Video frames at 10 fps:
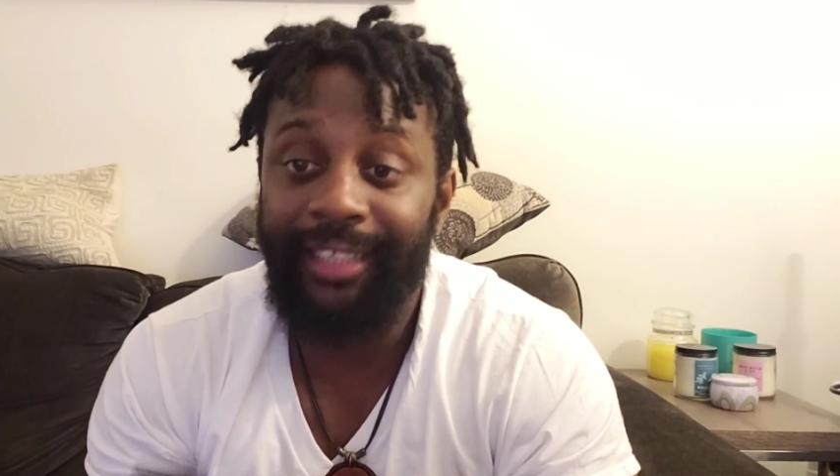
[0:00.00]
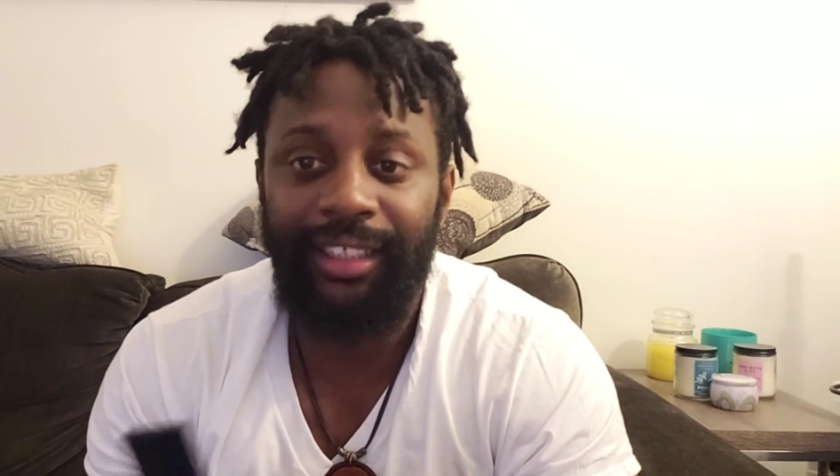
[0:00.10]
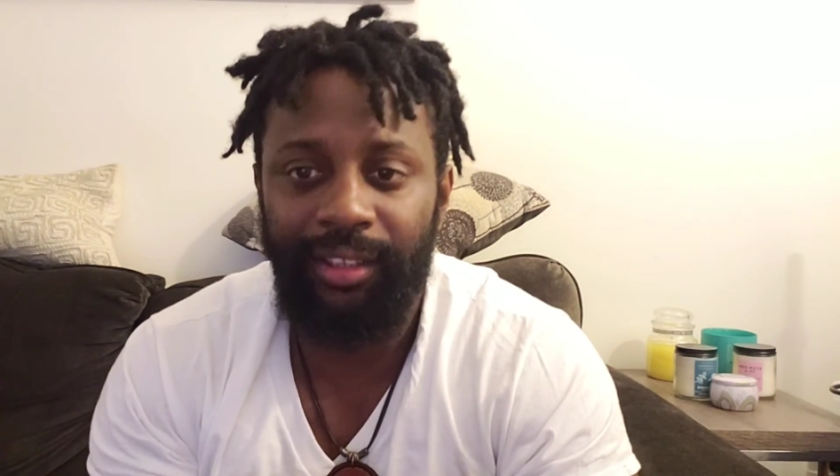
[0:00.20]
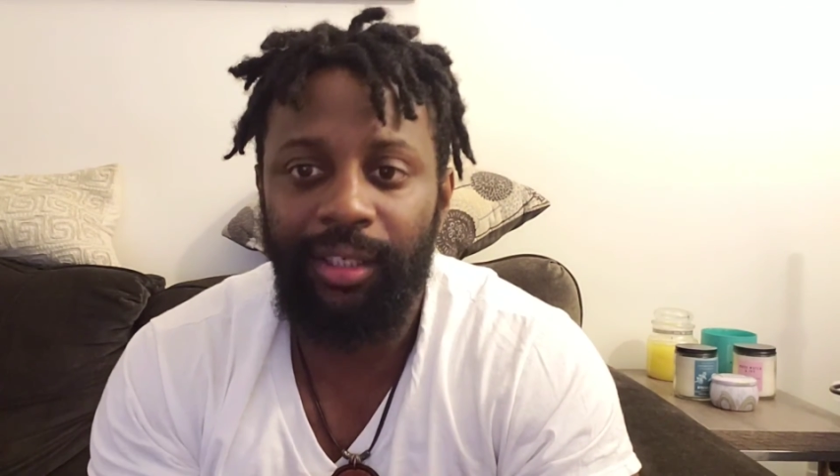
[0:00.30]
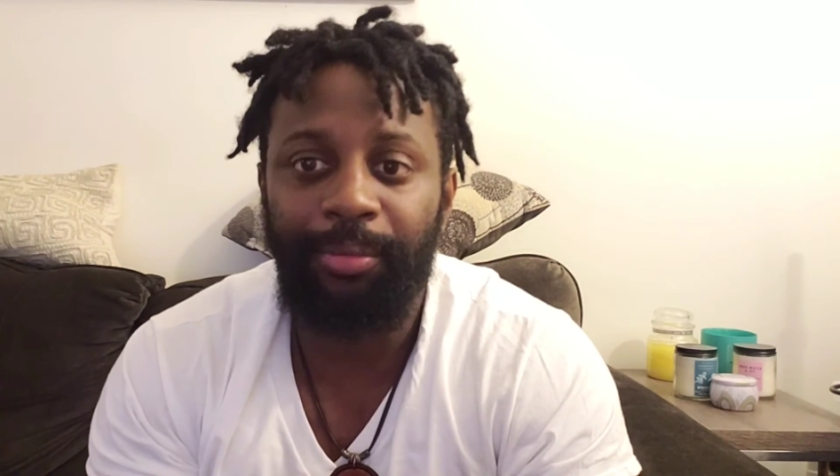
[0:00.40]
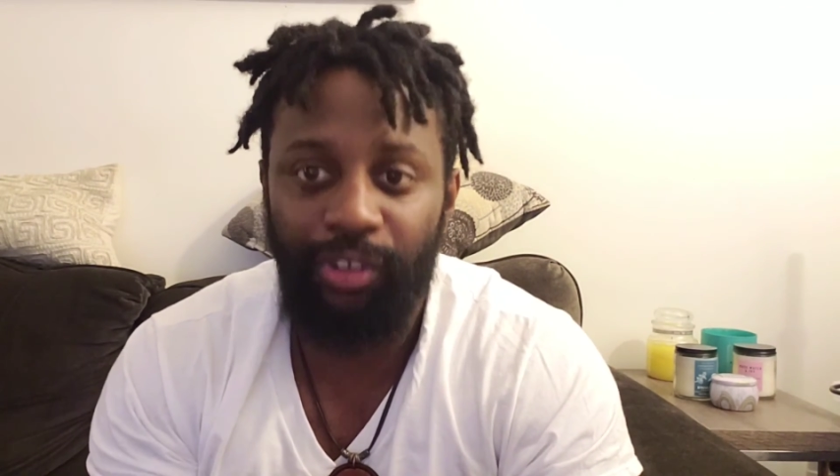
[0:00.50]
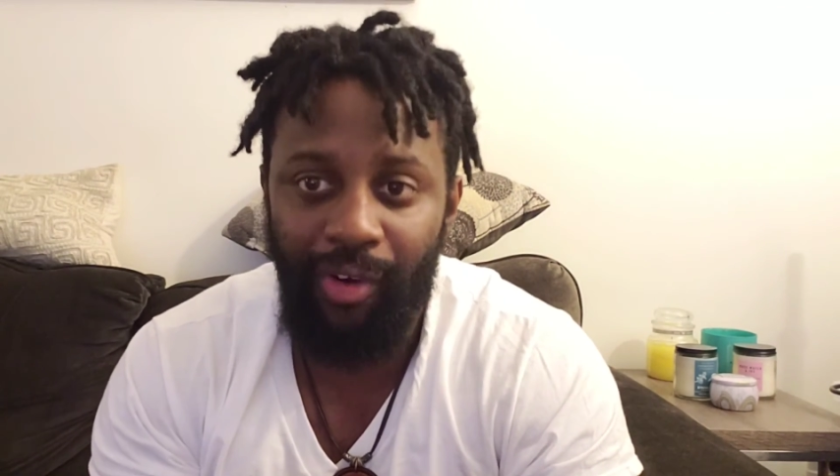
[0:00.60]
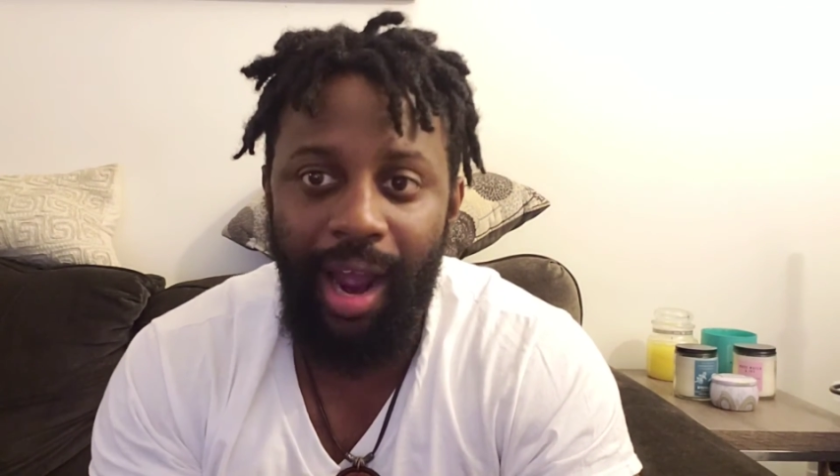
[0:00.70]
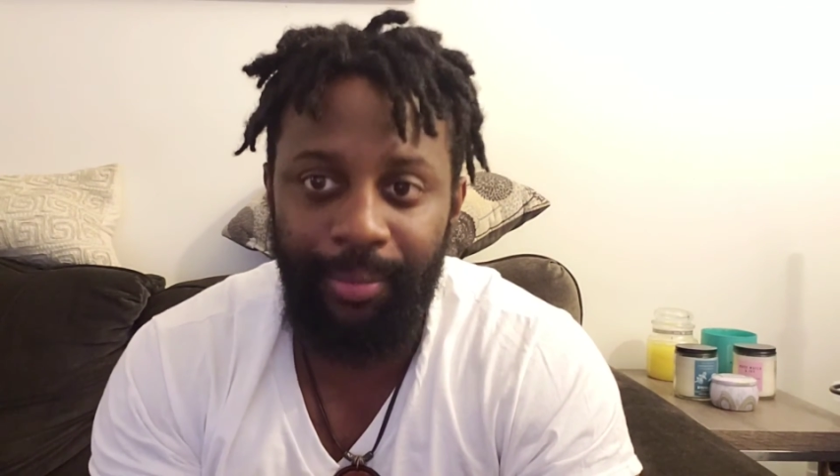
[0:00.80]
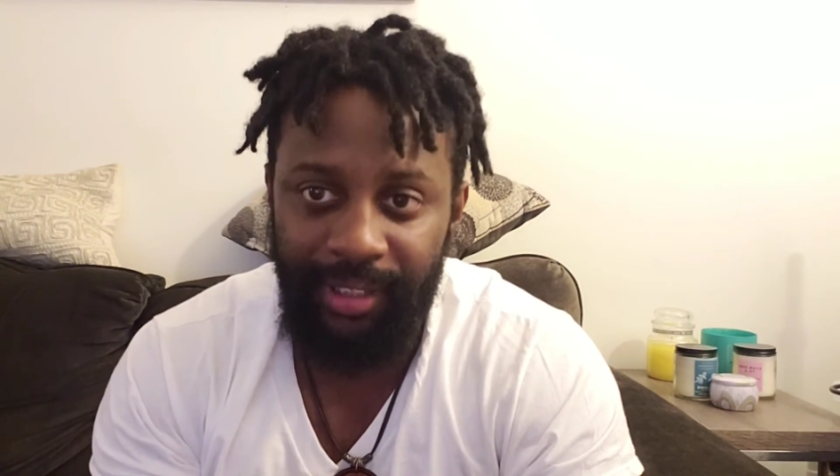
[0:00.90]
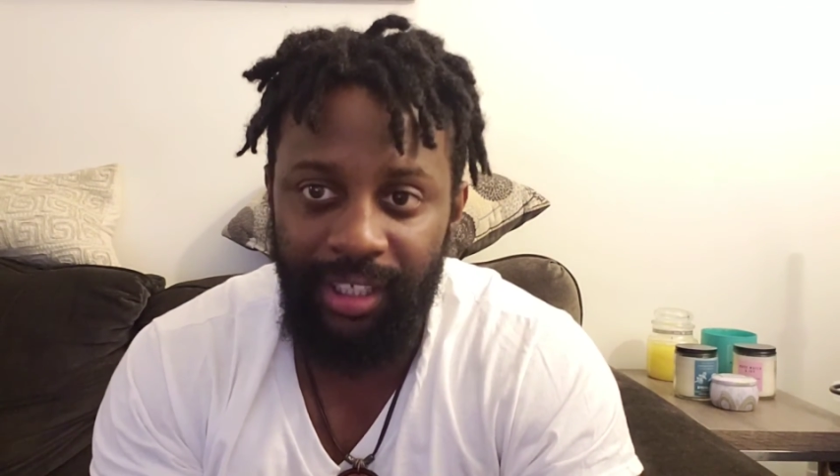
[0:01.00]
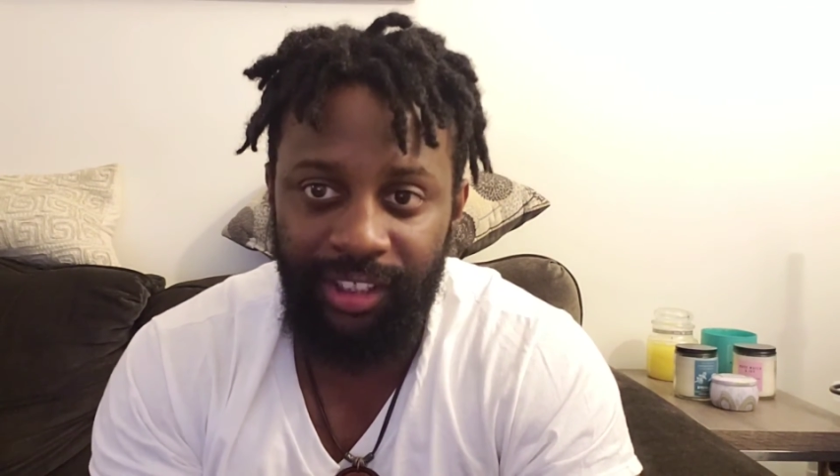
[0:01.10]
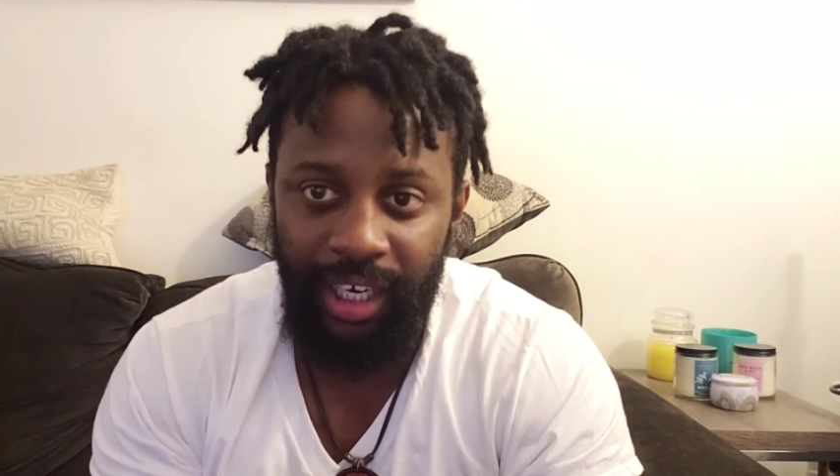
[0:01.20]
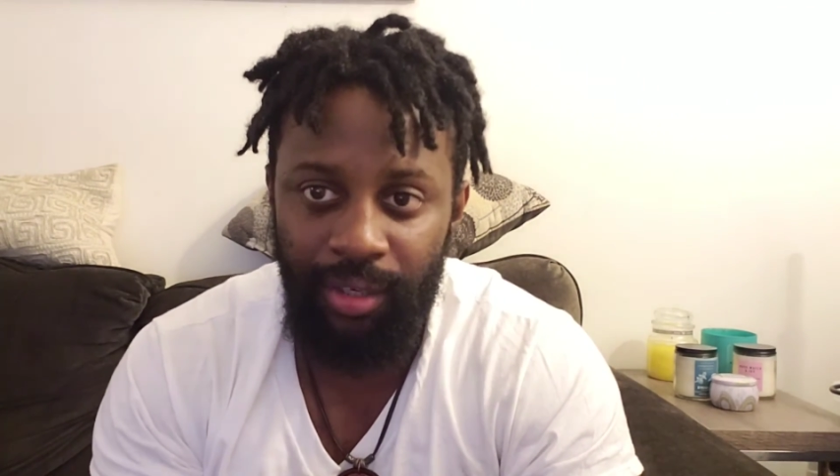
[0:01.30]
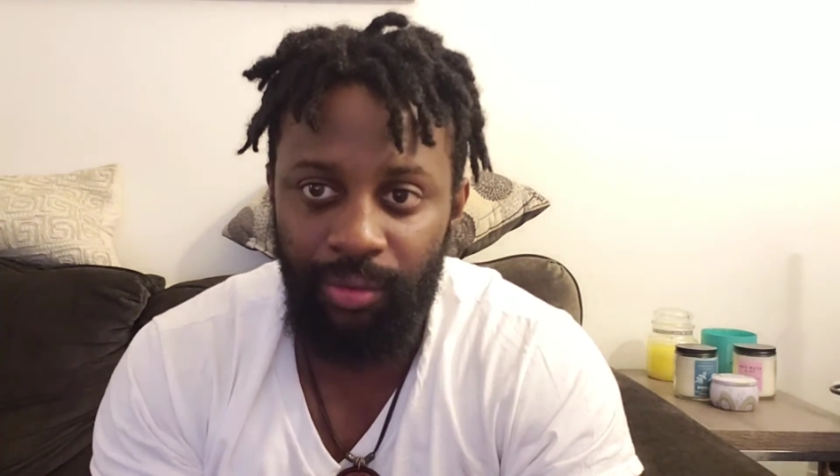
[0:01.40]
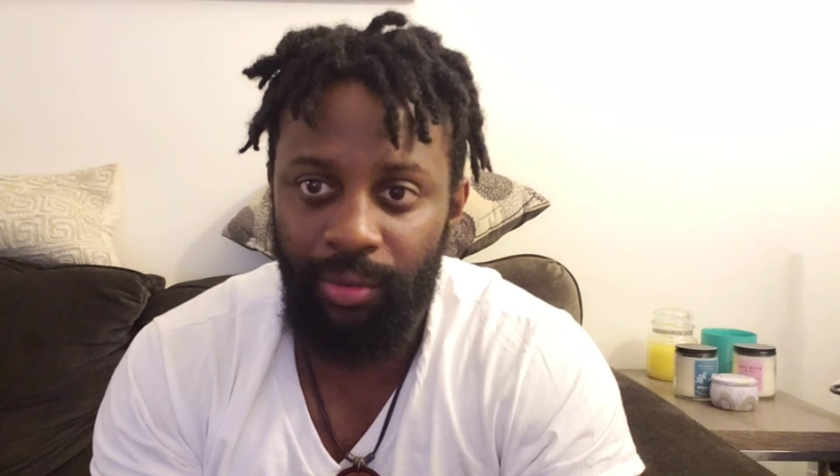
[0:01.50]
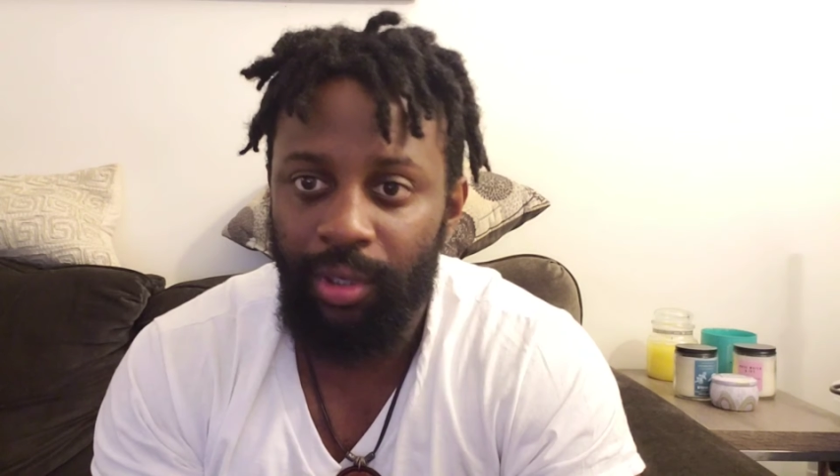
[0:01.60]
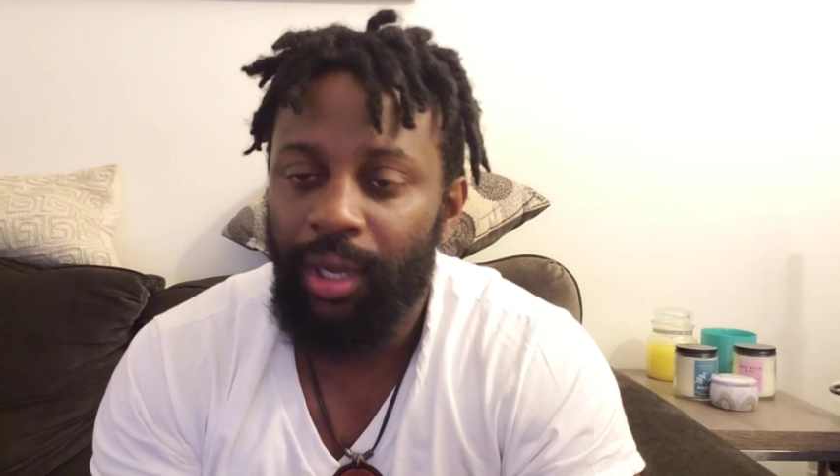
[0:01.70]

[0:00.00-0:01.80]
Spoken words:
and to subscribe to the channel.